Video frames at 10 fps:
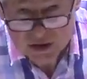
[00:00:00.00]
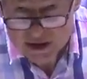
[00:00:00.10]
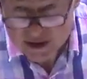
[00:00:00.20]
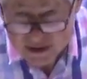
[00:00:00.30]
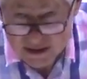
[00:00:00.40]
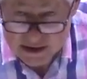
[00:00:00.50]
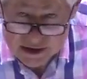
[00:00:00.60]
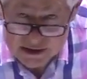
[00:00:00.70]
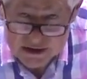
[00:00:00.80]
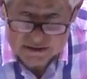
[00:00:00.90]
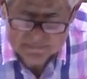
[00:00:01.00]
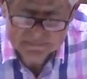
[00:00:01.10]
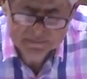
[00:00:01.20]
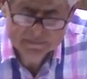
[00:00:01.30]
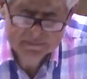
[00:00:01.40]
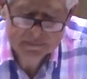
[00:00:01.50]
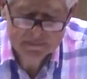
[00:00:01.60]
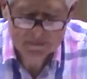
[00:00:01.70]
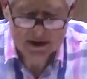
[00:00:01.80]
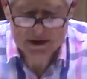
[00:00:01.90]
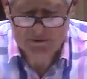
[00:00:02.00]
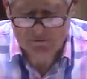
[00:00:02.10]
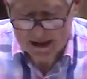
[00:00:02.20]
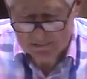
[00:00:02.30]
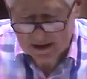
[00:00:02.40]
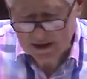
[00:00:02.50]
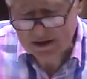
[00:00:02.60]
the hit list is the family,